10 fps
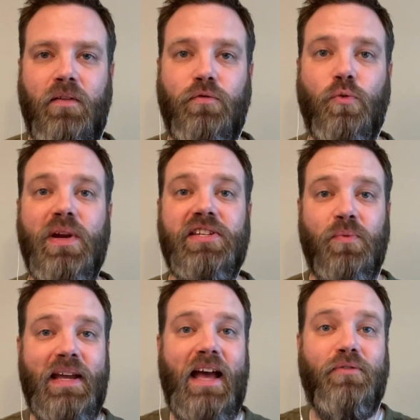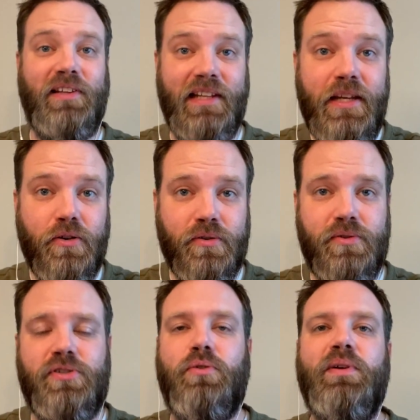The reason we have
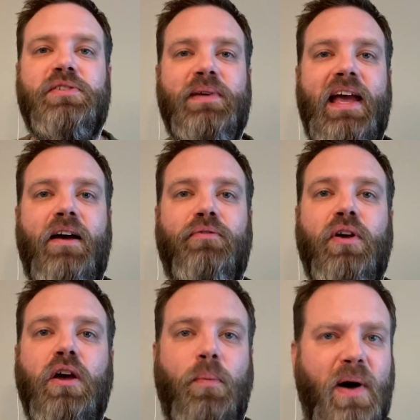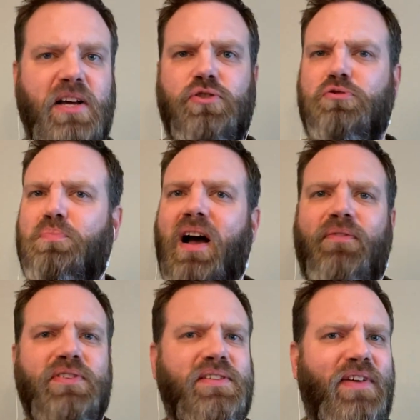leaders, the reason we have apostles,
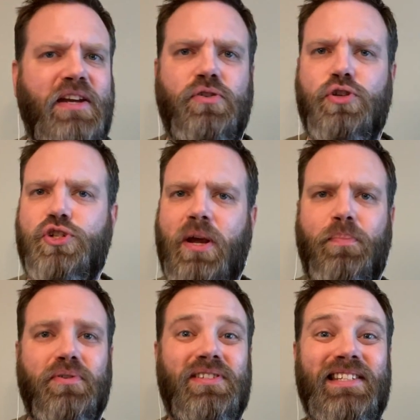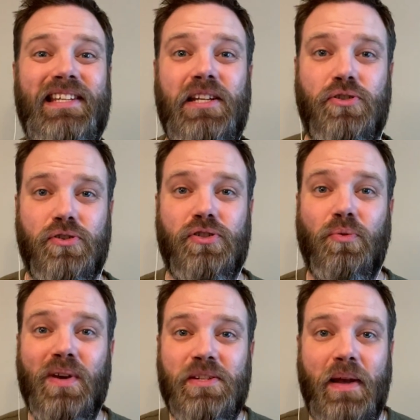prophets, evangelists, shepherds, teachers,
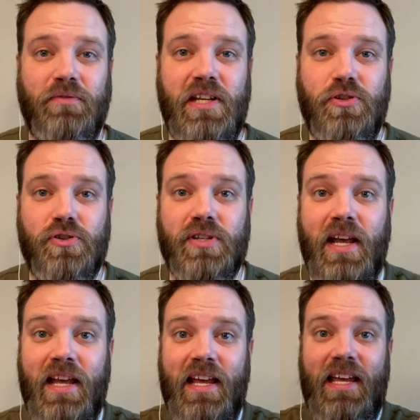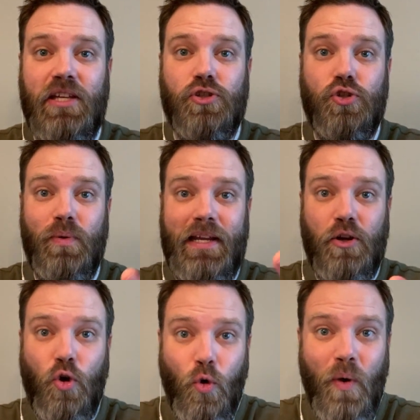the reason we have teachers is to
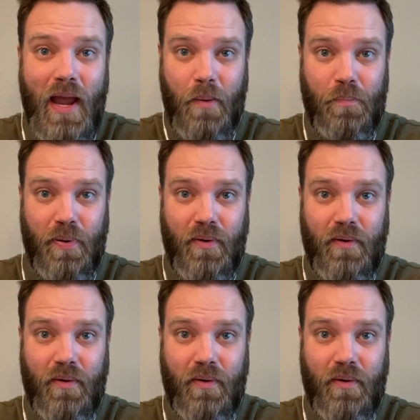equip